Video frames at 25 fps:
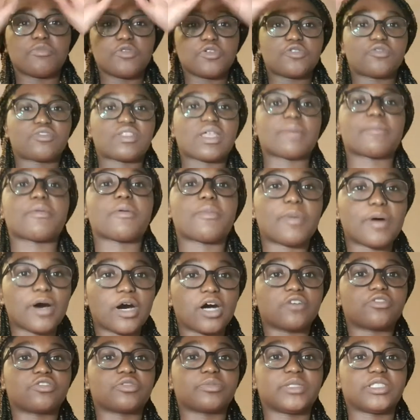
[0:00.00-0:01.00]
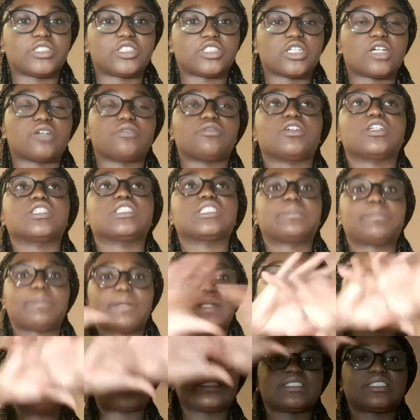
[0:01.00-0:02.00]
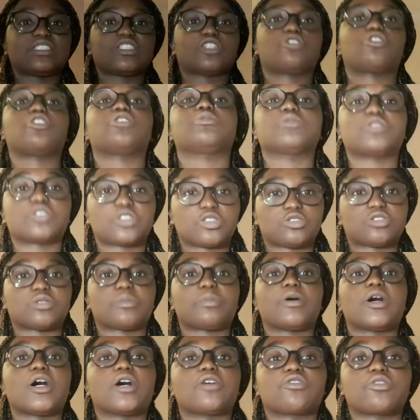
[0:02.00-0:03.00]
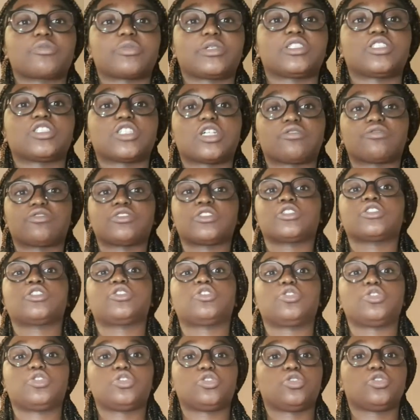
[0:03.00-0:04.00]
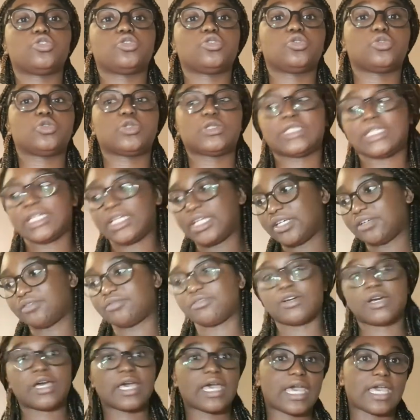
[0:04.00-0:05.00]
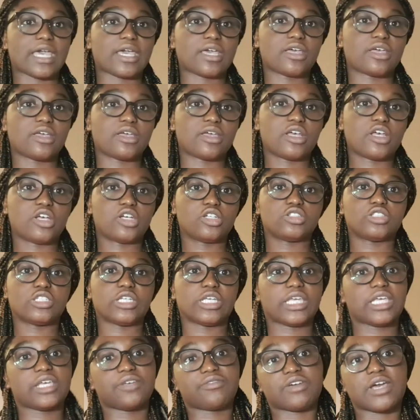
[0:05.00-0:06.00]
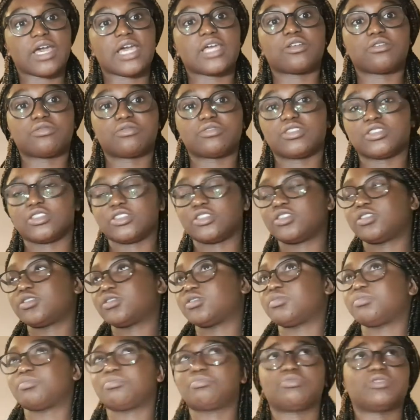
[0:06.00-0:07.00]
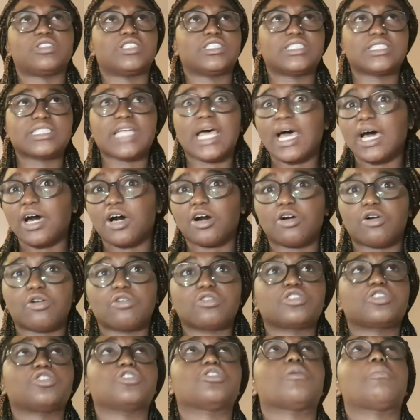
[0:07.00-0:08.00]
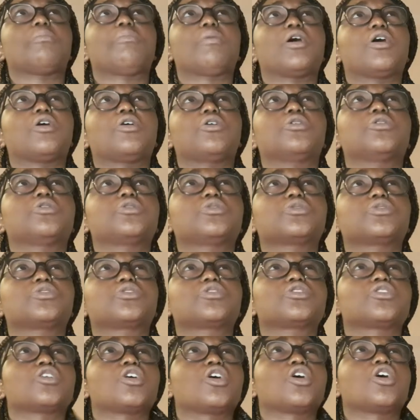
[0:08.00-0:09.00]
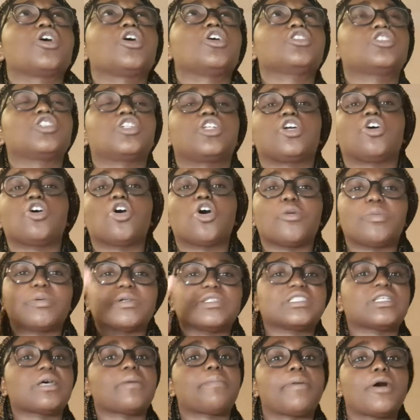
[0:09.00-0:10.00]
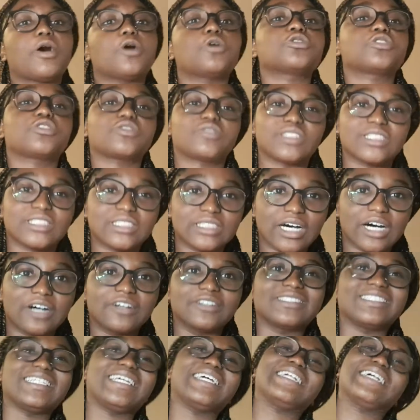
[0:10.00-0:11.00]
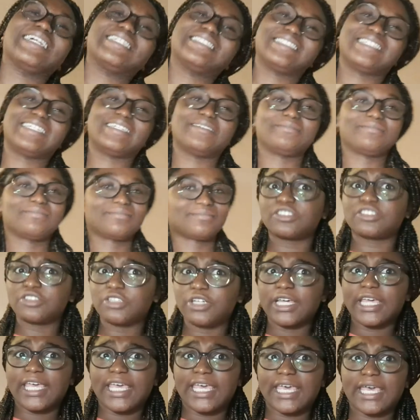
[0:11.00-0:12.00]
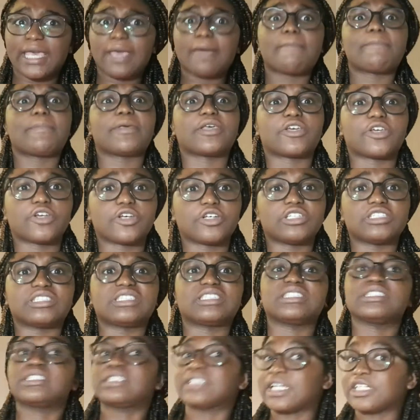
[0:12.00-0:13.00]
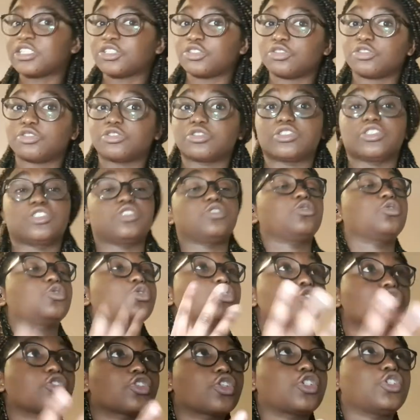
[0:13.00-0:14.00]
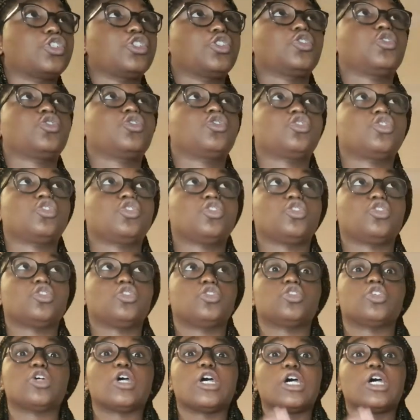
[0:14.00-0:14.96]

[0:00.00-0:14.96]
them apart from each other, split the chromosomes apart from each other to either end of the cell, to the opposite poles of the cells. Yeah, that's it. That's not it, because the centrioles is also used to